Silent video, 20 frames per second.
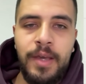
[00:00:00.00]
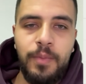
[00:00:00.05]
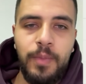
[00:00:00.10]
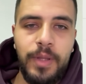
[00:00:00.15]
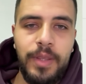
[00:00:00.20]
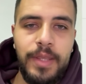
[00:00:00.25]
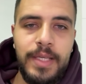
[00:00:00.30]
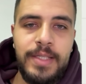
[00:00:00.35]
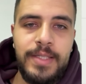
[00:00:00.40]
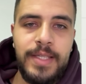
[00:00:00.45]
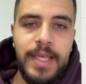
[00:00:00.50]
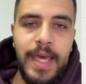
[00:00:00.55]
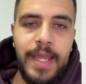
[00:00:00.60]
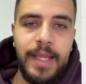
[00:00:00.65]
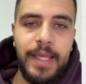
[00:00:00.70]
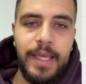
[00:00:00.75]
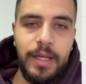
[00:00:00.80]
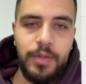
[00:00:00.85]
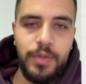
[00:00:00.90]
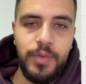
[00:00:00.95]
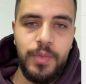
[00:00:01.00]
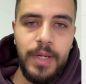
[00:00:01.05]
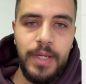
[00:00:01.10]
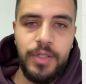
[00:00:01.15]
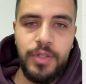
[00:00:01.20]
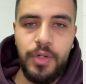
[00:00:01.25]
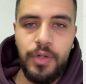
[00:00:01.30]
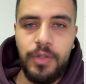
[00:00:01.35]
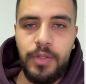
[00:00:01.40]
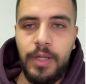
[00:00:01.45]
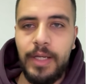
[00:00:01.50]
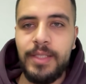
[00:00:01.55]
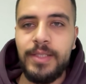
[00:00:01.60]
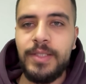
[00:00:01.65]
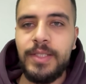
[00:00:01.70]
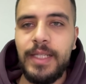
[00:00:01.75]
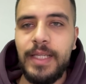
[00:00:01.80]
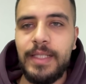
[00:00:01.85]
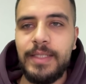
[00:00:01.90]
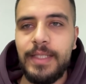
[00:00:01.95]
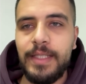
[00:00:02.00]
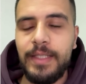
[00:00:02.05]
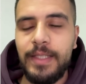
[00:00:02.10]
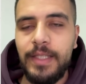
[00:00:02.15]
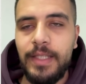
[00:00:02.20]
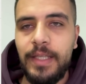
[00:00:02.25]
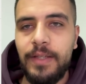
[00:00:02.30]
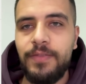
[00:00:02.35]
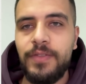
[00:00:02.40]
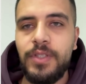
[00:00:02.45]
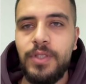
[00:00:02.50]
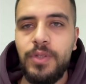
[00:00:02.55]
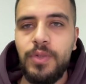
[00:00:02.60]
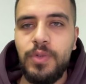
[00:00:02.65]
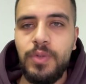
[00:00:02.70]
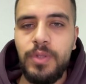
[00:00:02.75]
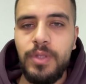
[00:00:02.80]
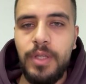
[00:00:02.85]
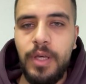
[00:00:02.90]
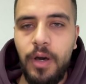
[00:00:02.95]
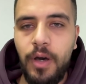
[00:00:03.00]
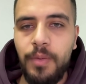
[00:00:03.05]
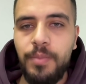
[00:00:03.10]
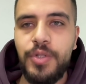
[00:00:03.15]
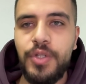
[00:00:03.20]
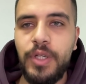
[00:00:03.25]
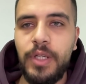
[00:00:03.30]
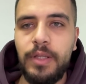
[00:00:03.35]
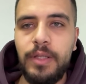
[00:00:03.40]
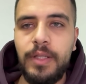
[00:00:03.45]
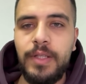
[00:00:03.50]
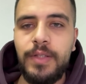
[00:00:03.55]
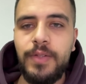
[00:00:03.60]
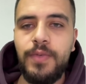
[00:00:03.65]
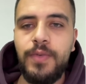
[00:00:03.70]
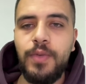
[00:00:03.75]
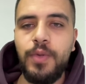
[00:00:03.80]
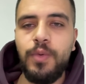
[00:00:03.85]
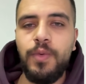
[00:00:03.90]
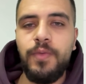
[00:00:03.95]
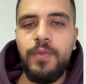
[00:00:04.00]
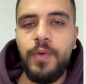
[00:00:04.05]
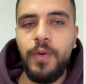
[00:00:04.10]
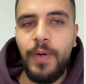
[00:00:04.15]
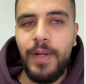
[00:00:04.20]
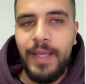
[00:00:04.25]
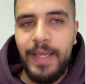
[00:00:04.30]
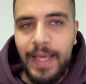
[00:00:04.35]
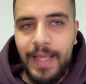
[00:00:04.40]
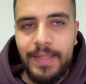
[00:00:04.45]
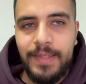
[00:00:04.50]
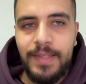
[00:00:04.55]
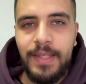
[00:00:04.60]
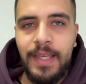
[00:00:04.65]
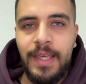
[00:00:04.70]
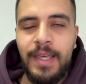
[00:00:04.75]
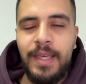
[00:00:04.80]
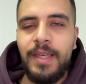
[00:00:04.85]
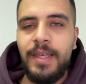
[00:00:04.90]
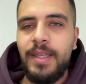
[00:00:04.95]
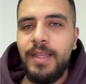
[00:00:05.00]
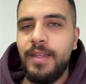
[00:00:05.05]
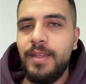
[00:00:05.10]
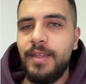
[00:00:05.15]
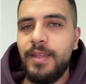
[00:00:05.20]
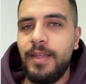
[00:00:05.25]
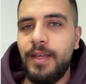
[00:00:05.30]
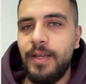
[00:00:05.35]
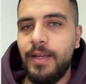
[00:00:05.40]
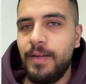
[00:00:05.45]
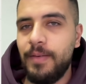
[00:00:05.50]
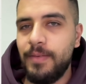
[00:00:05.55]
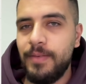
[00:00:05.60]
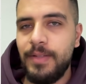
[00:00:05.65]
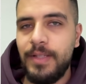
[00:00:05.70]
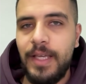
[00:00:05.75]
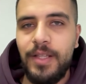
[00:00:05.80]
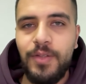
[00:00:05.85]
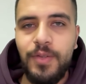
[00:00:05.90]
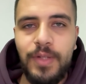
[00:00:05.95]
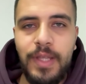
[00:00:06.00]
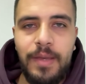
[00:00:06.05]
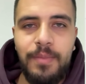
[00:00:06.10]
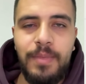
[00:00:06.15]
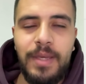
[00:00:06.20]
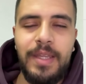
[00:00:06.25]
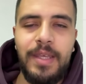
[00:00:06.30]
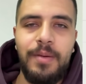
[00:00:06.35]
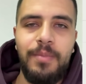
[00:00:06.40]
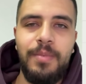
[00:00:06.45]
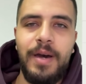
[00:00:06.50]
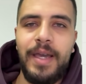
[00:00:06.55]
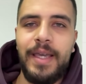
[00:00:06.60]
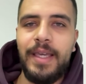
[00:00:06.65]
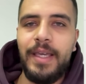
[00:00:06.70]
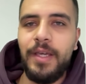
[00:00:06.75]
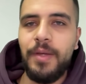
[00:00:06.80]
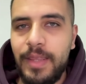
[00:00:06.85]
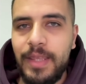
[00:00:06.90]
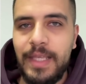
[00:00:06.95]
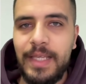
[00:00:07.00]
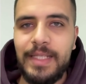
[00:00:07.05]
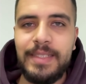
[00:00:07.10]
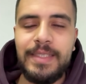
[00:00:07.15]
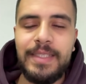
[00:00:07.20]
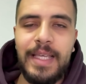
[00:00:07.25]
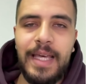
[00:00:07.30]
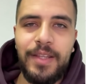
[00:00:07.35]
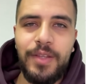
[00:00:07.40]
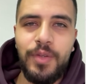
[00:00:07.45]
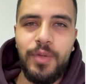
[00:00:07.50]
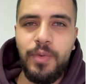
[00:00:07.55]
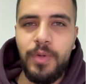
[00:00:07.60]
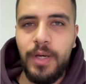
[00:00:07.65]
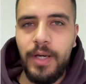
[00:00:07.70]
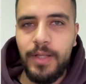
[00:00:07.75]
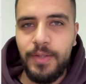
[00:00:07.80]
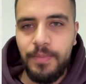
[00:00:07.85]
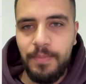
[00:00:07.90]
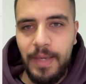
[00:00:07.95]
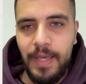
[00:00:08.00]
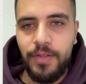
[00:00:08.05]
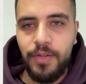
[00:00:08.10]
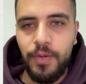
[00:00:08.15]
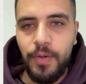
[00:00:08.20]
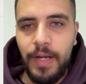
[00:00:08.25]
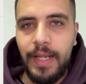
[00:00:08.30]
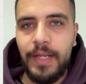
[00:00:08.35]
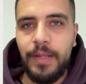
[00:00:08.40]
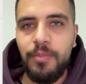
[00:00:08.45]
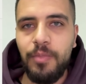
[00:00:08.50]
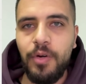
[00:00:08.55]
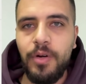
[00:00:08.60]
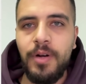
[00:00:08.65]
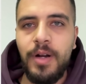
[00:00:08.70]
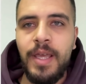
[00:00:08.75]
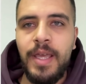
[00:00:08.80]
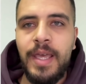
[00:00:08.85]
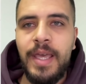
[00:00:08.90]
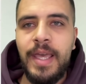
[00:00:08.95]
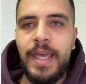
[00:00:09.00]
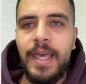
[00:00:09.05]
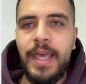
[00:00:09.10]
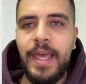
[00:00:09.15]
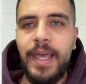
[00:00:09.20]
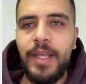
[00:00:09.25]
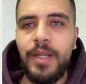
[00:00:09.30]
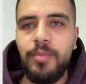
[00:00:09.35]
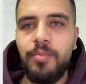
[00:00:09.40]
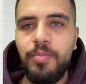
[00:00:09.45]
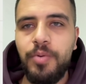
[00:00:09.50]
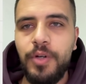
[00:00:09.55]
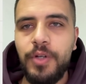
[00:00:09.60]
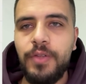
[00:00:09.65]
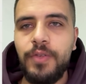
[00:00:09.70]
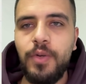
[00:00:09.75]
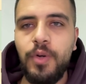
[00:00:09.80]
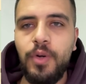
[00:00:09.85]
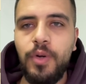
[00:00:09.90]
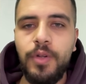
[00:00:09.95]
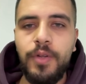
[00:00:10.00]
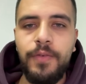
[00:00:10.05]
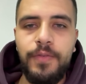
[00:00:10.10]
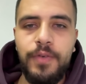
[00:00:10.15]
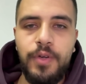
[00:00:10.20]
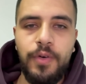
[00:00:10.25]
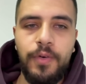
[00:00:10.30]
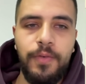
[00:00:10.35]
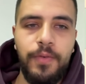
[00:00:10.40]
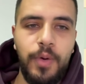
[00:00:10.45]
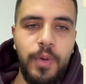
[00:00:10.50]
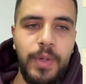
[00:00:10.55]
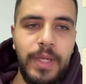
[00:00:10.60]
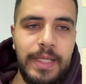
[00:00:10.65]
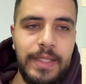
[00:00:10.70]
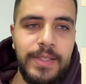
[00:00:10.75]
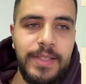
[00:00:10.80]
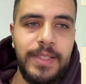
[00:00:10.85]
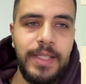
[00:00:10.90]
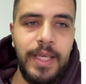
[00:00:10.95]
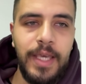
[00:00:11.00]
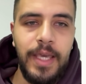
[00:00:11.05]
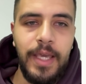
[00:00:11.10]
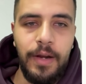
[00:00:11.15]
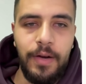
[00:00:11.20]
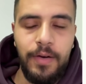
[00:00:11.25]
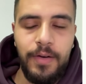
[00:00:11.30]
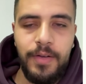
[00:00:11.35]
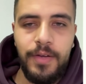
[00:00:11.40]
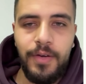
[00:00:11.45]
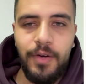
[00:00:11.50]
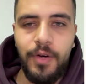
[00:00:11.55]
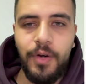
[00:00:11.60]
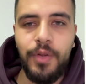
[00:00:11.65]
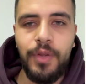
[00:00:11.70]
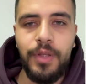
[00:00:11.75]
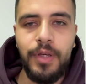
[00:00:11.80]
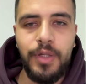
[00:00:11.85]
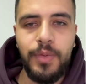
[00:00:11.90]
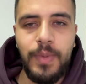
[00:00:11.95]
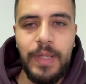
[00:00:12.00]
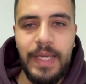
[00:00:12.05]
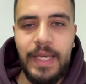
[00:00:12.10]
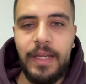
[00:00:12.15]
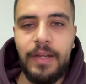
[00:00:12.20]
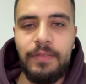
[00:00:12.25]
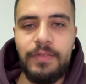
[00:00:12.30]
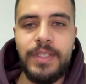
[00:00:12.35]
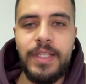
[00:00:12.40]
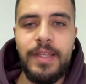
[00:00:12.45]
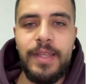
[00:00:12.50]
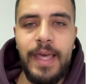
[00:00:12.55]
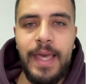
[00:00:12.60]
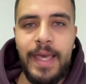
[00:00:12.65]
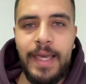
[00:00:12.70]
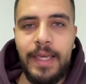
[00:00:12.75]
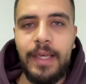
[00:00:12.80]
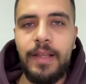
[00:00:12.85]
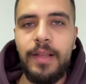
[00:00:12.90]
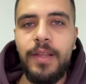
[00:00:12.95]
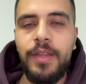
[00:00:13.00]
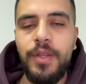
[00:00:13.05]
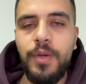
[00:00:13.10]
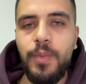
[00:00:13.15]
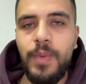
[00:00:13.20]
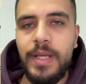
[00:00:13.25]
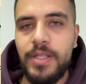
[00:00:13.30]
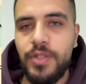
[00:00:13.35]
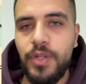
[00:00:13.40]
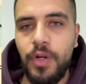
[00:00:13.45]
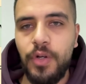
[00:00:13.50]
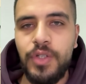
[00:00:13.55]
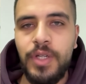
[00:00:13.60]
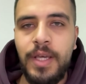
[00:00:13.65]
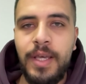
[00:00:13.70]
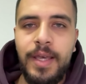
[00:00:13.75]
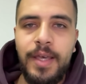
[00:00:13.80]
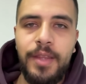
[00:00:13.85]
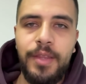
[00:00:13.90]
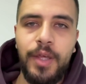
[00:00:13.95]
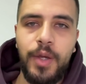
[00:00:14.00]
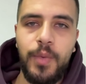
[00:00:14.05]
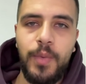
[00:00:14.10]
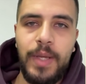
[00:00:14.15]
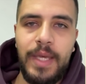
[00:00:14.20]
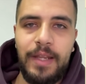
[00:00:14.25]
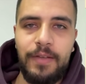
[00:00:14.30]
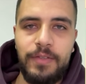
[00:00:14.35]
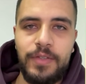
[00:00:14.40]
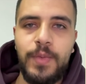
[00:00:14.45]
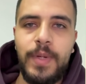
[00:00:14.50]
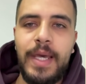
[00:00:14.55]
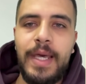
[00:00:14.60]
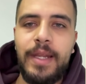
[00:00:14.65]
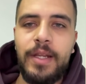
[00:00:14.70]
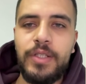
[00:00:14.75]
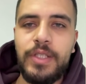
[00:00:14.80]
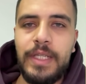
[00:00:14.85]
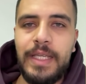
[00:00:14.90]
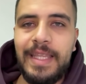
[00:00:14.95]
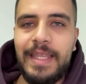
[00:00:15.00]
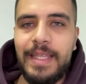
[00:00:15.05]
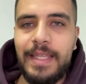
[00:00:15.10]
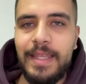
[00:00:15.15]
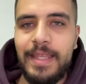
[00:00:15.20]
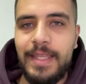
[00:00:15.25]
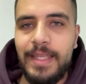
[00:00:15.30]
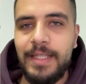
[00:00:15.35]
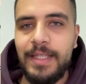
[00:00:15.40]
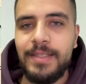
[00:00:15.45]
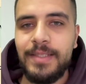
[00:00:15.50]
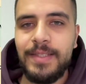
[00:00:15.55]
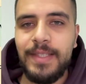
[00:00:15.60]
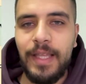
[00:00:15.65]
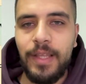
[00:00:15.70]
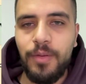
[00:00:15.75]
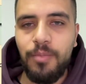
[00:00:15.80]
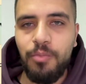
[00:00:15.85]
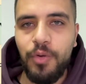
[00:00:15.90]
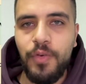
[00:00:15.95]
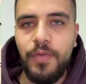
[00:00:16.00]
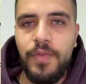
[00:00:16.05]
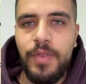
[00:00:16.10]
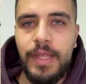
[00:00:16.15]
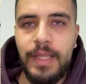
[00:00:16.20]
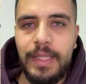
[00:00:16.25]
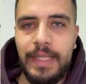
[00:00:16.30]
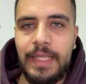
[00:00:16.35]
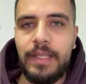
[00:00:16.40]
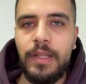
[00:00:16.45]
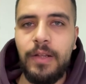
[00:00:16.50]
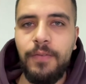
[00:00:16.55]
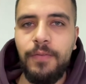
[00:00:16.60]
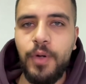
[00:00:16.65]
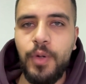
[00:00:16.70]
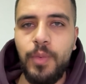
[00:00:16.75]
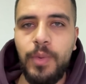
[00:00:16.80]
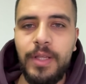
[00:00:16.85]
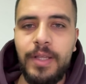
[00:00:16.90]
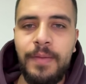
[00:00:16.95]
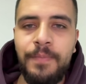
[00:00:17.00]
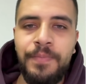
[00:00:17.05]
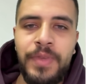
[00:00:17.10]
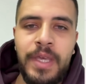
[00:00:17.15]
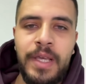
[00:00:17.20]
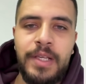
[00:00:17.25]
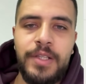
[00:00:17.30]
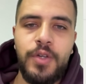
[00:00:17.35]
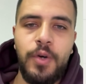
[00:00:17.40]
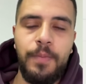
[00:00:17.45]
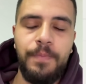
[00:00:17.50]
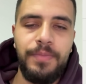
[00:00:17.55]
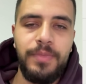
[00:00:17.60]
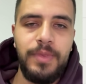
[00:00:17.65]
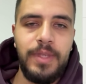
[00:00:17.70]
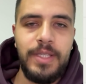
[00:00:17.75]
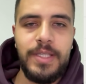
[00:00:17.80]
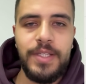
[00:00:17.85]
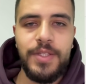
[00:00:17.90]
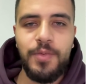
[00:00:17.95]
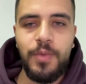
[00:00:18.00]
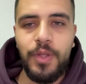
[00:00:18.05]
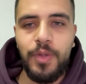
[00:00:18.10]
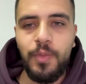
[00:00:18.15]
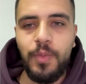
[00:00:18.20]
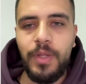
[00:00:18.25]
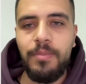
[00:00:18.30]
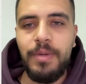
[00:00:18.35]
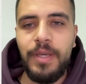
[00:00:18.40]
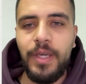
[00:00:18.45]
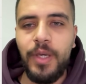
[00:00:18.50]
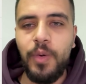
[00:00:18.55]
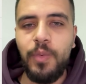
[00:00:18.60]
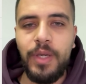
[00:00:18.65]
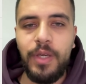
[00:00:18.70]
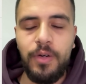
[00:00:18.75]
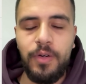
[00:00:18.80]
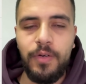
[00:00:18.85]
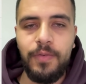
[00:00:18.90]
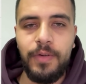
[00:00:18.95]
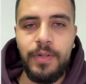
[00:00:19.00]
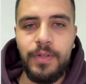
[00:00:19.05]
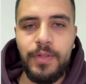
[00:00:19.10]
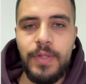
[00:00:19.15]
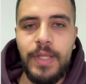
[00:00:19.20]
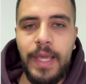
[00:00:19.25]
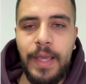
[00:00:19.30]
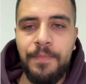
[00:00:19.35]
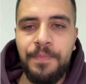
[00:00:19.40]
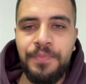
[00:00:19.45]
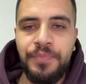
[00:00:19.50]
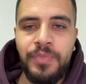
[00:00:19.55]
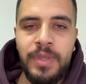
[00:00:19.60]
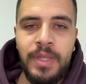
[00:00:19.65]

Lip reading: What this ad account structure does is it gives you the option to forget the day-to-day media buying, the things that do not matter anymore, and put all of your focus here on the creatives, the angle, the research, the creative strategy, the things that move the needle forward. So this is what we'll be going over today.